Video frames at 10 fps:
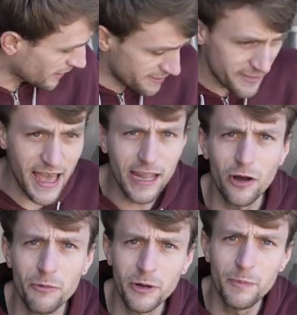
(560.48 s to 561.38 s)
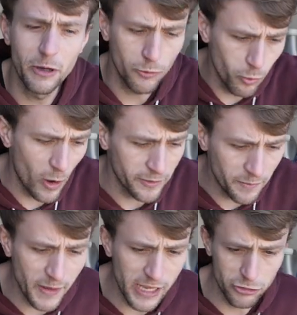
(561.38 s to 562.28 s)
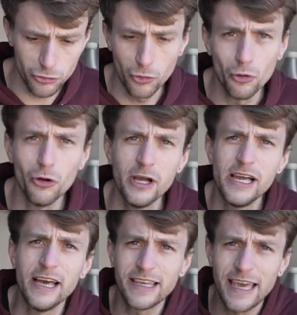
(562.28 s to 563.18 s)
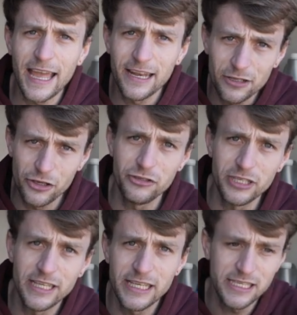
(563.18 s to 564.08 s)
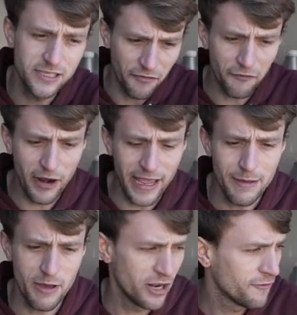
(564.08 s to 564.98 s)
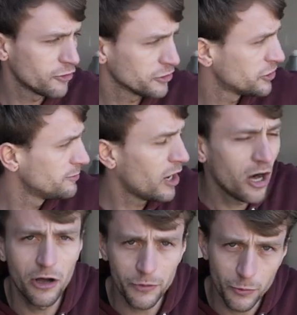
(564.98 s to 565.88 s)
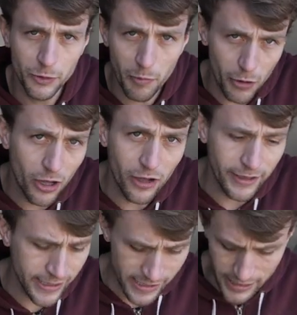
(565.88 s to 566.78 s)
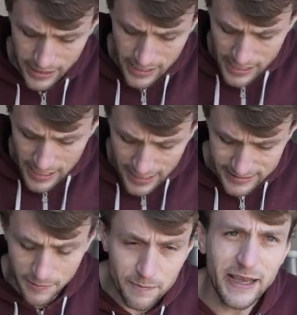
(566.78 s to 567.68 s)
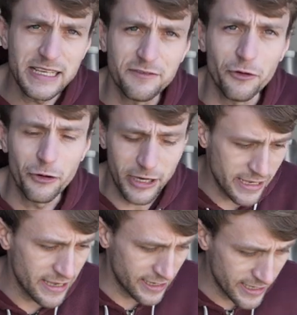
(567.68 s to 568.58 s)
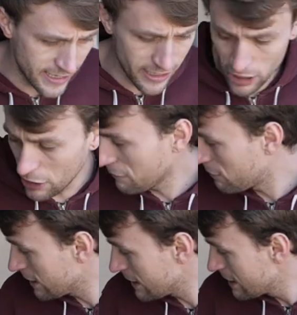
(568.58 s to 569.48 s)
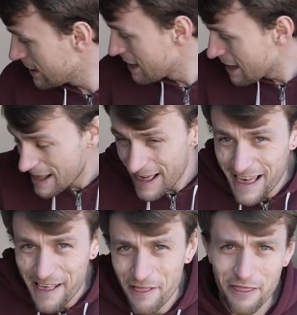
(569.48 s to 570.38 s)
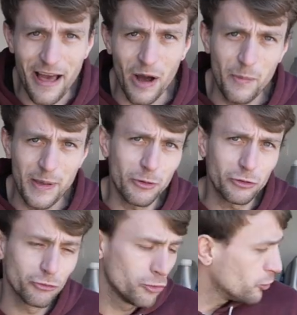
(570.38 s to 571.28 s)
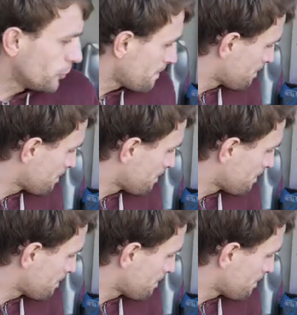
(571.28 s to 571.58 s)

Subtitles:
and then I'm gonna build one big drawer, again, using this as a frame, and I've got some hardwood ply as the base for it. And then hopefully that'll be my drawer.